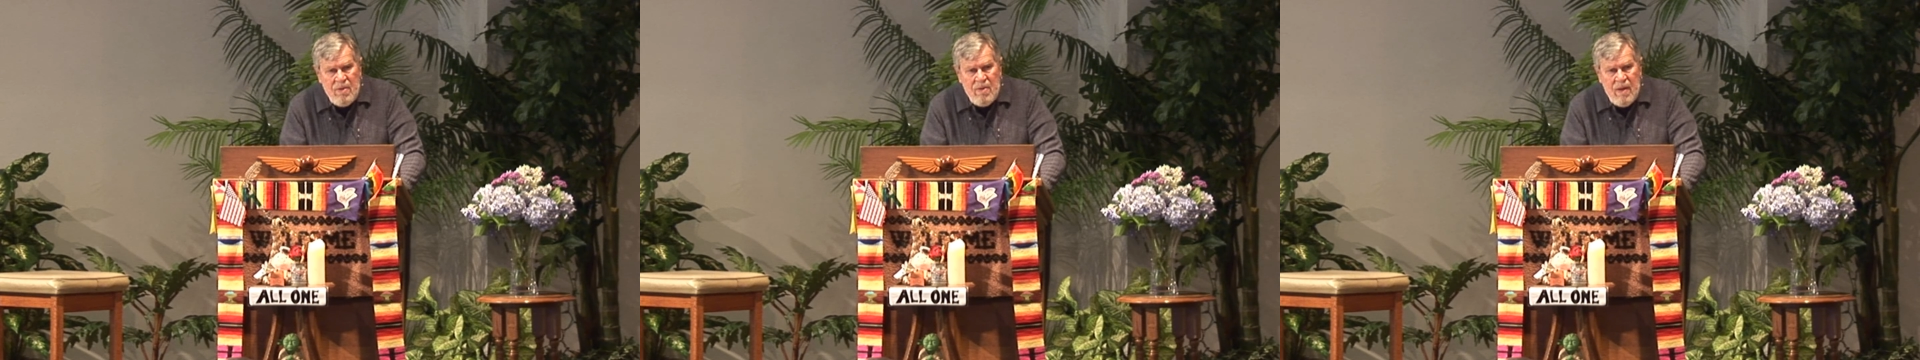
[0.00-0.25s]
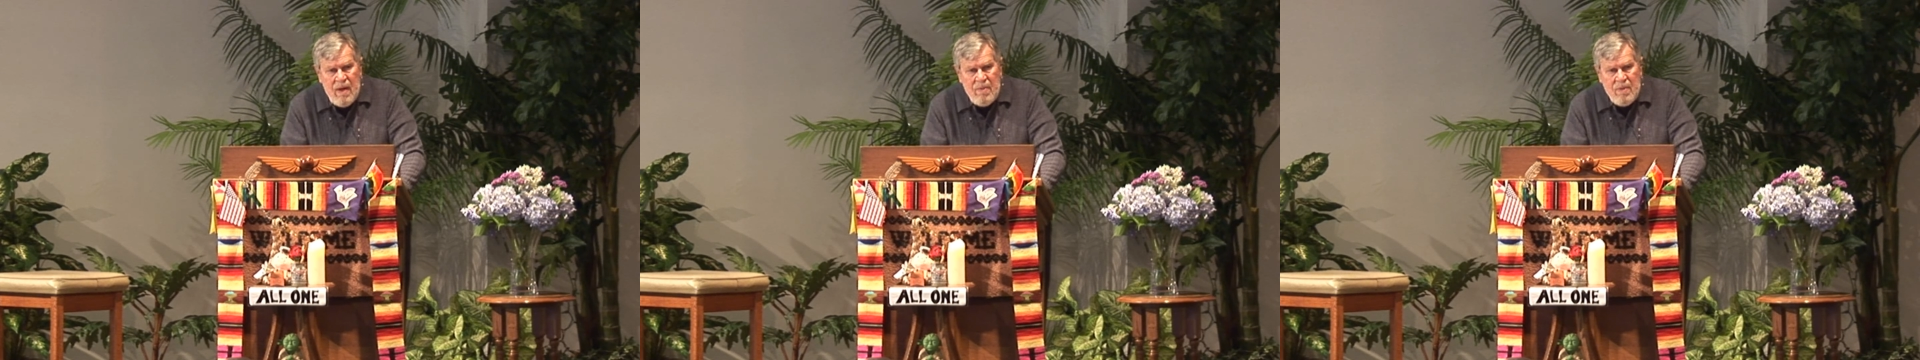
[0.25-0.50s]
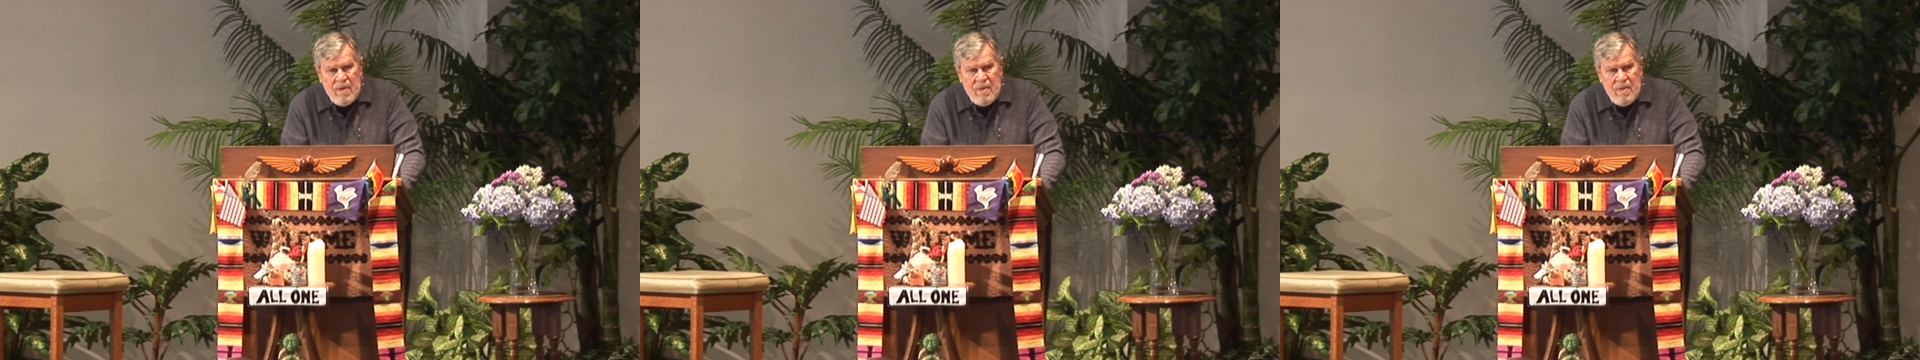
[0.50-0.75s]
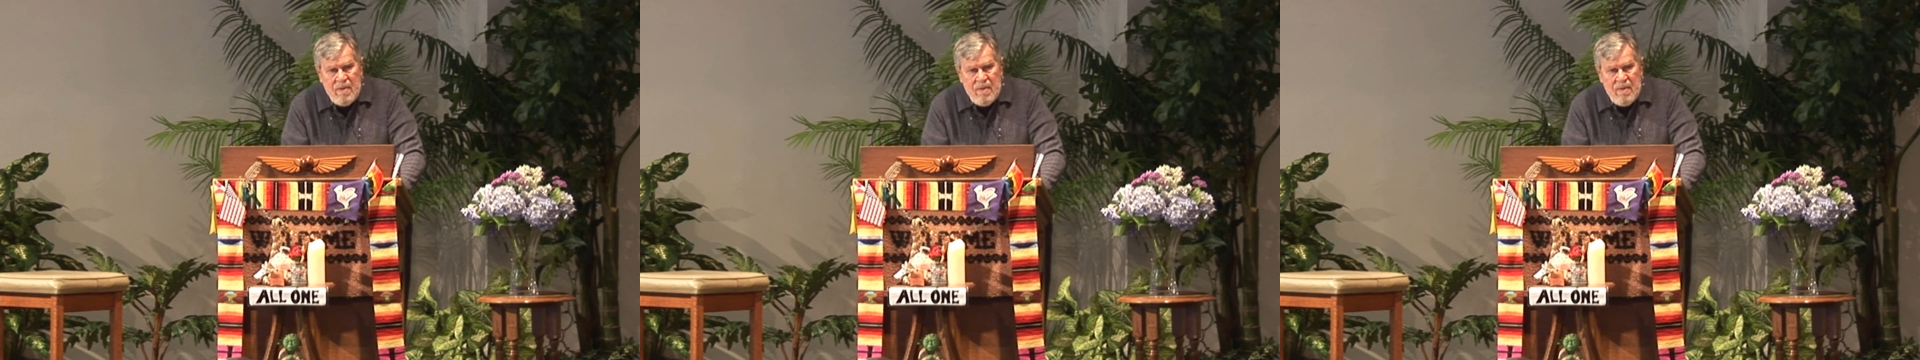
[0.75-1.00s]
you hear that one?
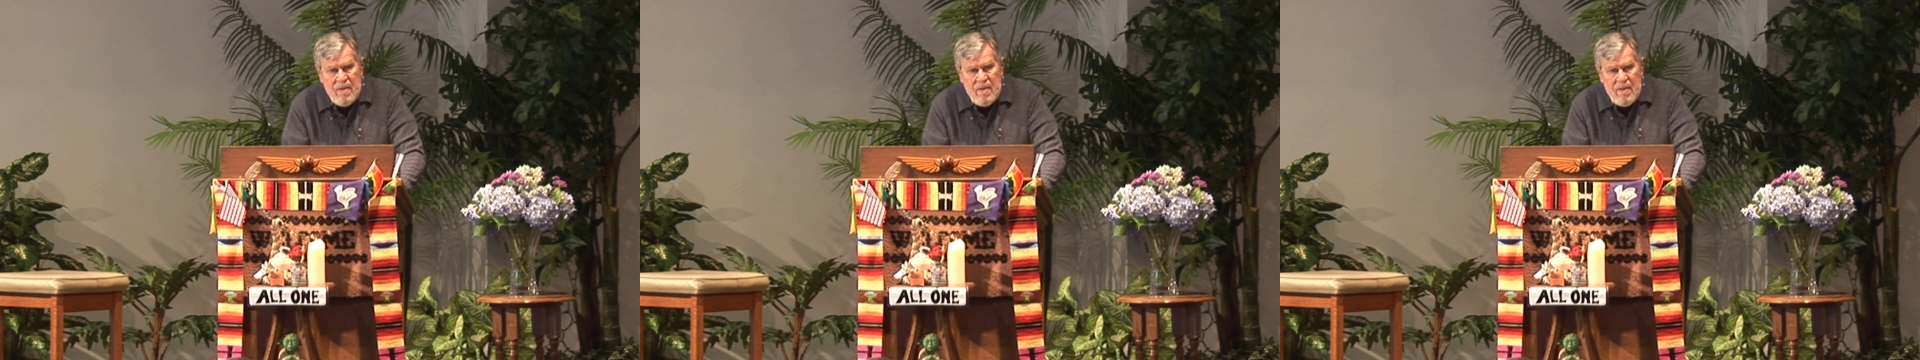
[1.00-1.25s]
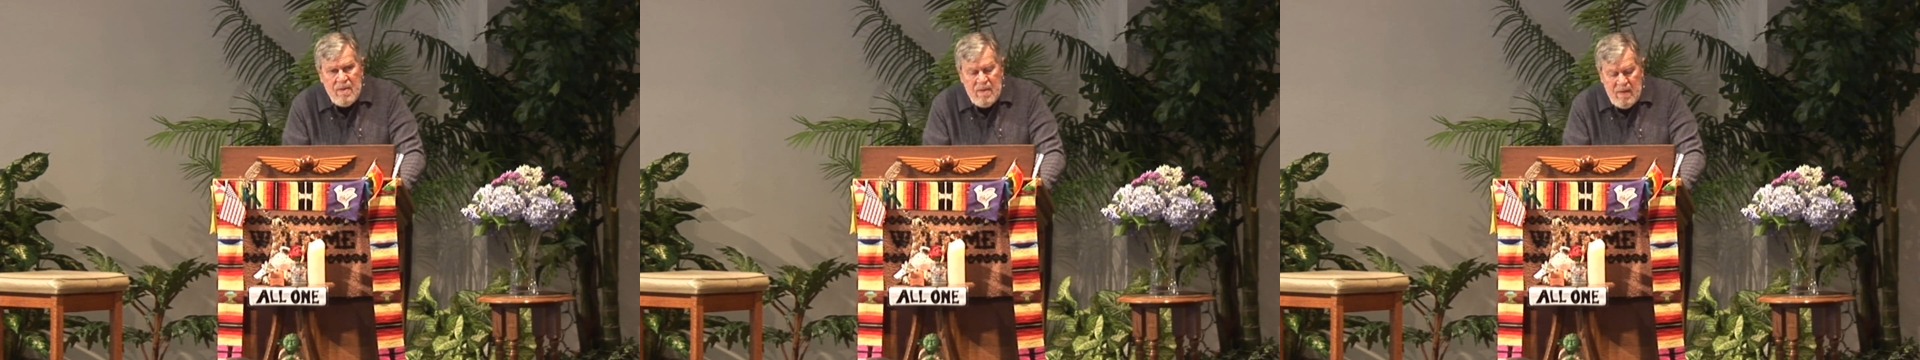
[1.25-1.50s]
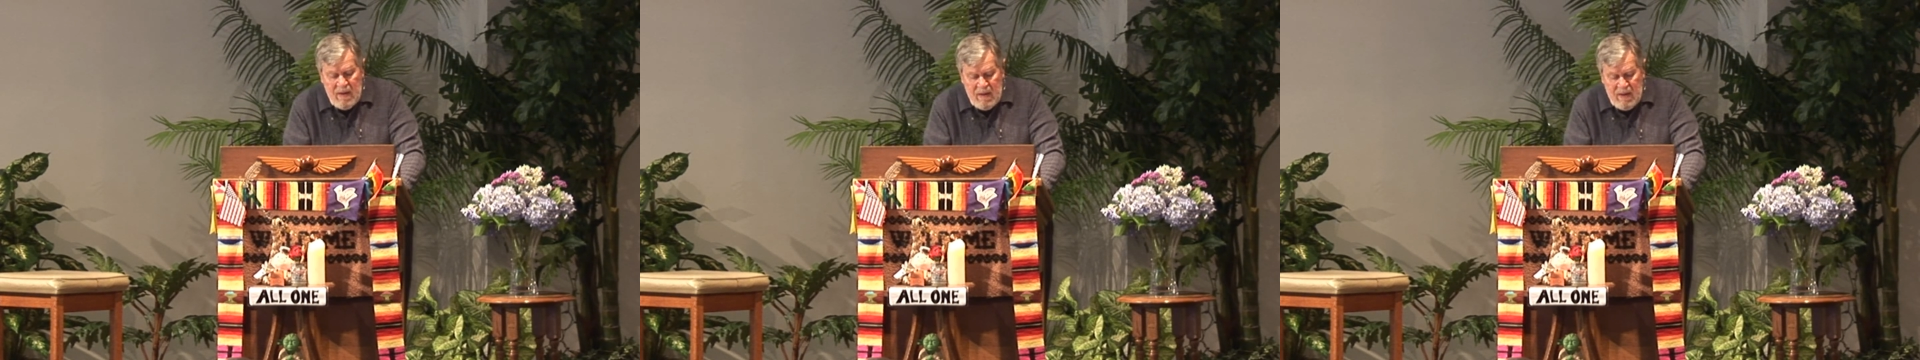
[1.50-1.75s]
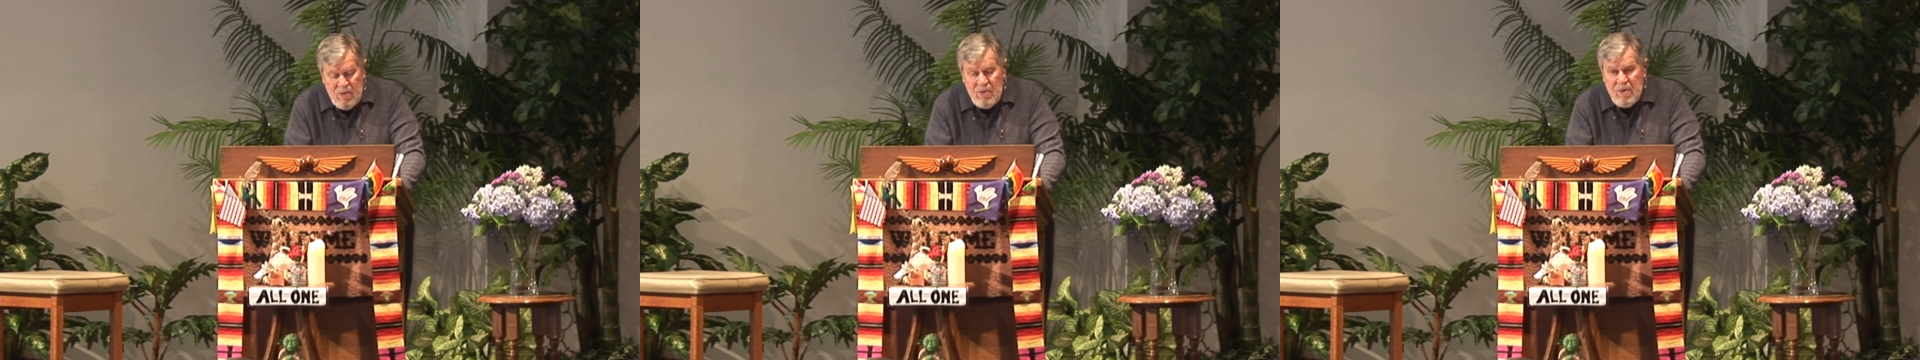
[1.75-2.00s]

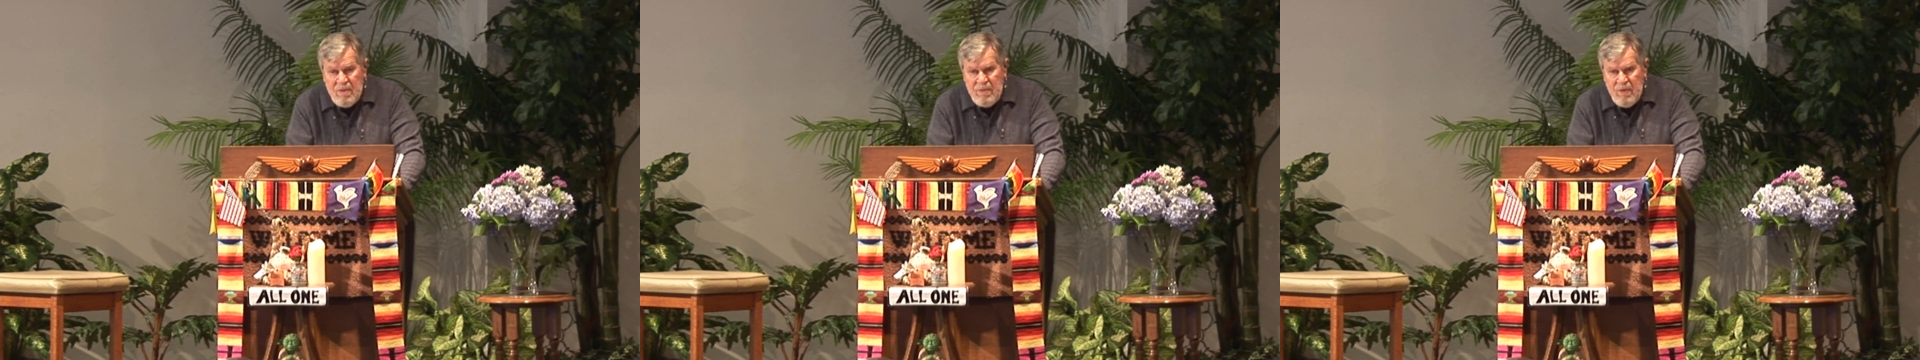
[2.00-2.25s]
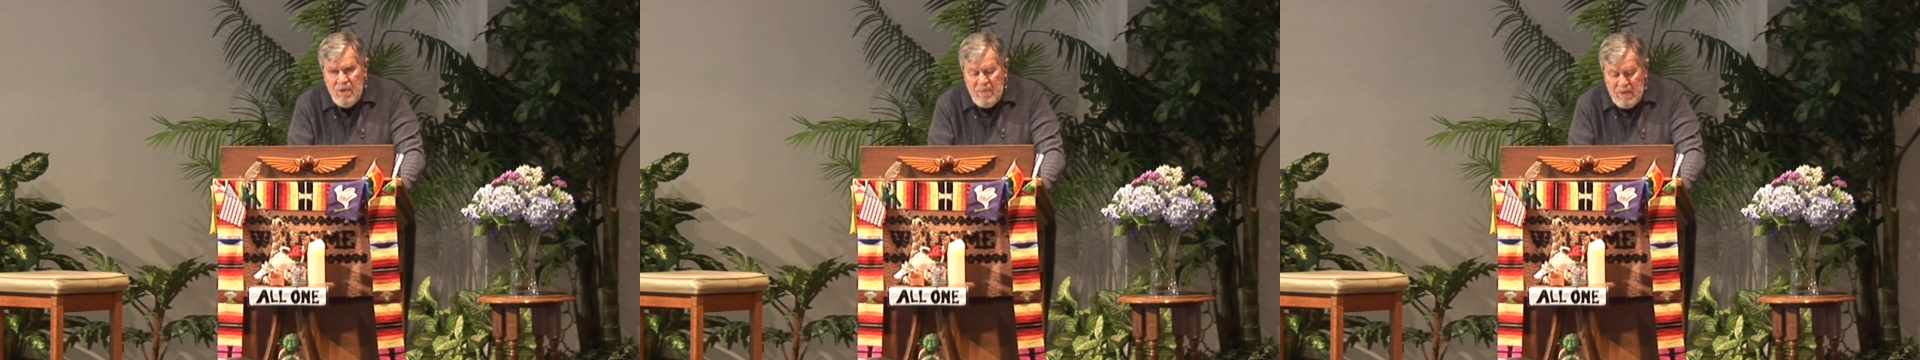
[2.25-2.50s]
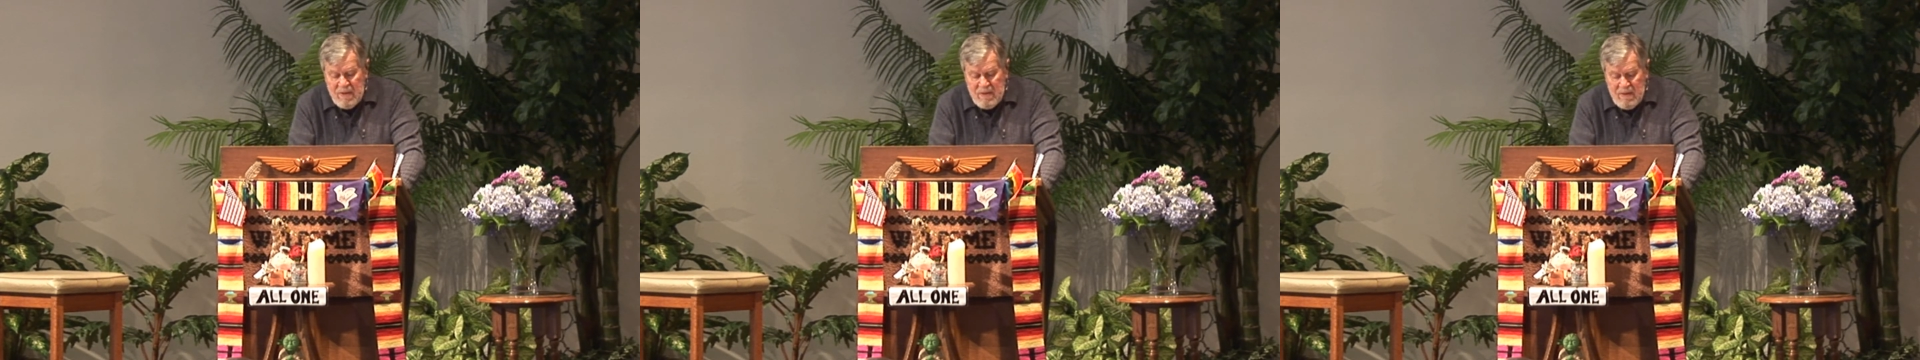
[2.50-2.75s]
And can you confirm it